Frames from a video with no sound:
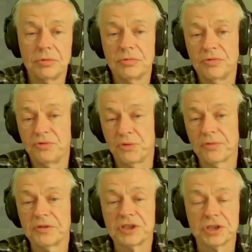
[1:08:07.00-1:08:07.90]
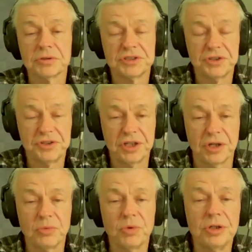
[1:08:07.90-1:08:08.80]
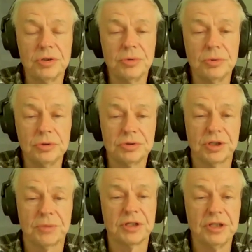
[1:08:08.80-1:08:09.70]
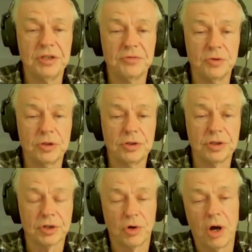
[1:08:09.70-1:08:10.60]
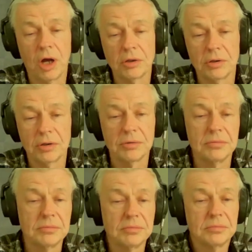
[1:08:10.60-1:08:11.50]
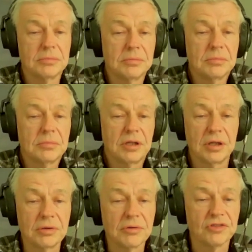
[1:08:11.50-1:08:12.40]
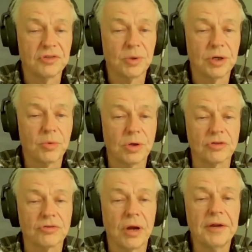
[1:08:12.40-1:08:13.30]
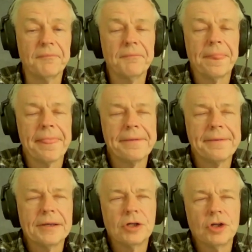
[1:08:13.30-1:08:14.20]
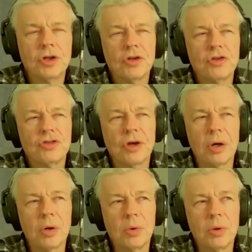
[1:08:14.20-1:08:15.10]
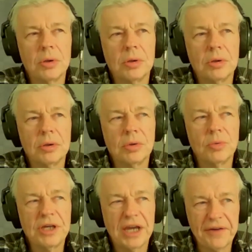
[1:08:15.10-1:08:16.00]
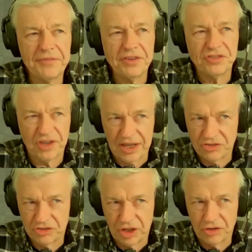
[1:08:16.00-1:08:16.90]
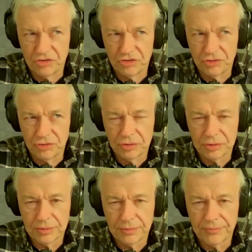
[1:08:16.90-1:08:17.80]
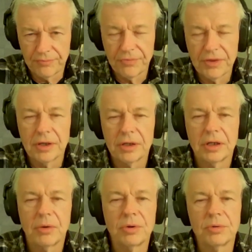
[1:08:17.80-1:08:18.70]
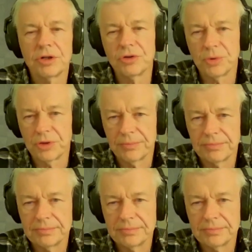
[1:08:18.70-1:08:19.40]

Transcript: forfeiture is a thing when you do something evil and you get caught, and, that's the way it works, right? So we have these assets. Now what are we going to do with them?